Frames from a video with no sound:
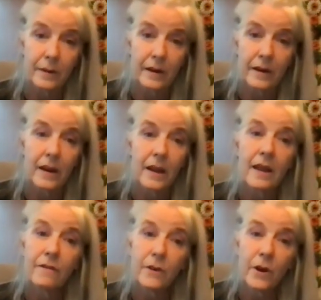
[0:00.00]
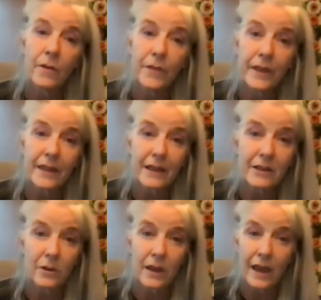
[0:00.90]
But if you don't think
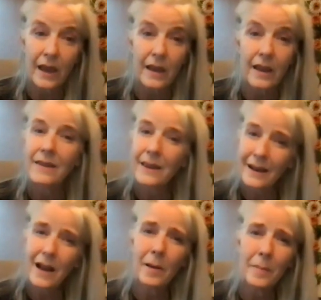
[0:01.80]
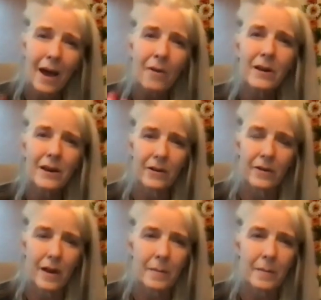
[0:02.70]
that's okay, then come out here.